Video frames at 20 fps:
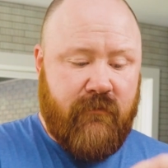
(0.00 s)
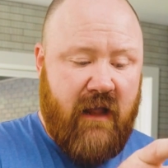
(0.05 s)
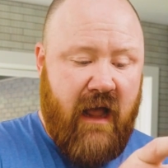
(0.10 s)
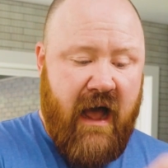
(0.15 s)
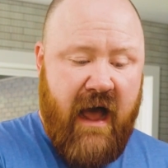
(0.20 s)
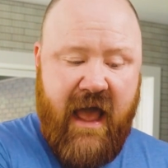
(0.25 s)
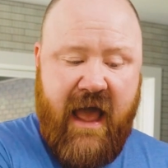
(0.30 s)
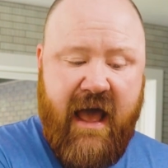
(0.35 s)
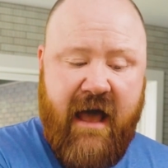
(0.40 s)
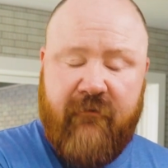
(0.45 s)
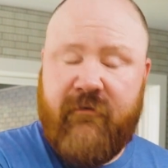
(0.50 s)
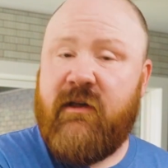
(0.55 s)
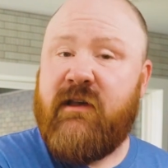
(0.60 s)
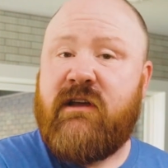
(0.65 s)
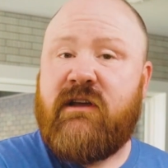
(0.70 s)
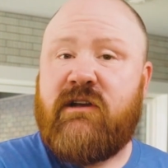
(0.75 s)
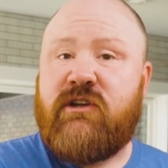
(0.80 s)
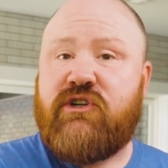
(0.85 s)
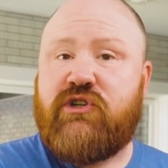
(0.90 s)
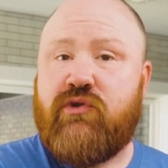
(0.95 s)
I have
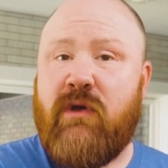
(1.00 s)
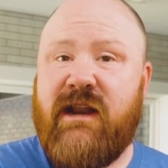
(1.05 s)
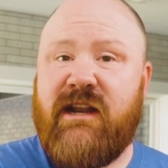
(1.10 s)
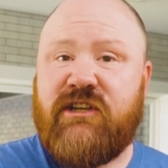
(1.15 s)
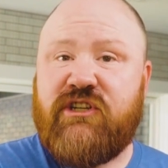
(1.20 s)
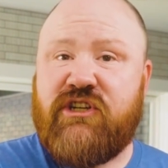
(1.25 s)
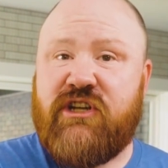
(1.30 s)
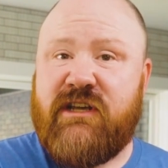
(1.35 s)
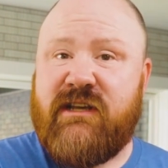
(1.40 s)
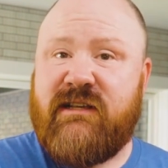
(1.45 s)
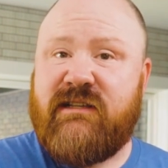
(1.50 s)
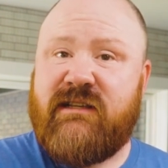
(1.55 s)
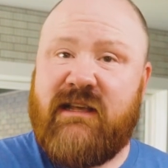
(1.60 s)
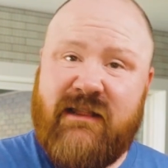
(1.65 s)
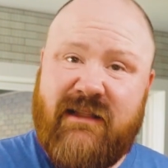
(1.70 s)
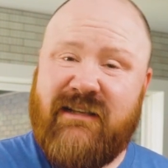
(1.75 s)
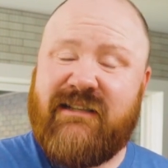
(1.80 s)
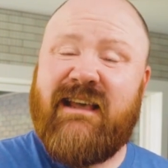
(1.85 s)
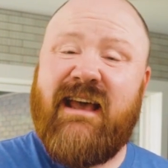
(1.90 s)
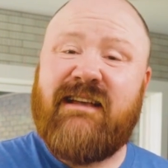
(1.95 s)
shredded cheese. In
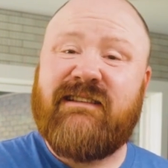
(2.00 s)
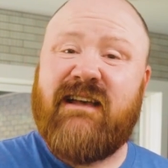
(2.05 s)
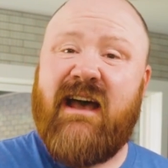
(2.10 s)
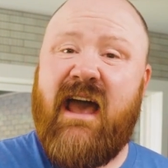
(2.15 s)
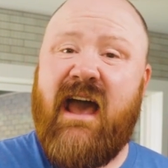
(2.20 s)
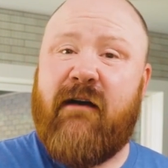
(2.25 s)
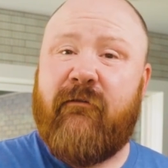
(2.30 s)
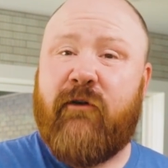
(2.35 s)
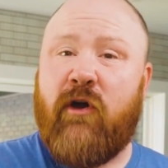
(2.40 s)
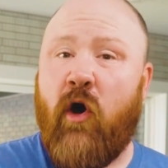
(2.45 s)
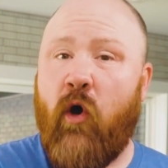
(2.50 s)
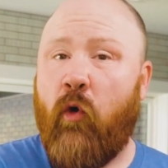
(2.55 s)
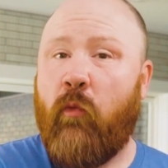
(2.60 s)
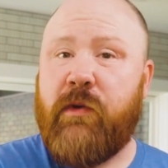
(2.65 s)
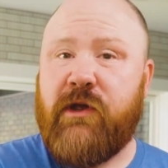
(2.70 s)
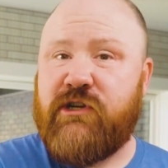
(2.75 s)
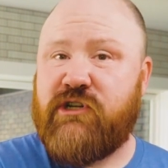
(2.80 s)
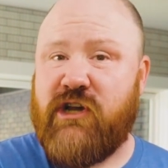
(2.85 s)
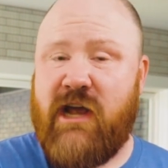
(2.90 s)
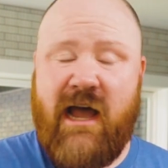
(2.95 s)
this case, I have Colby
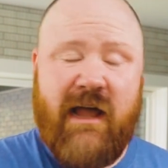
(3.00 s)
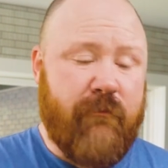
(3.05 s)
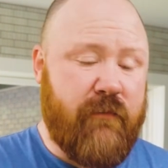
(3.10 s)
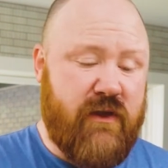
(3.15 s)
Jack,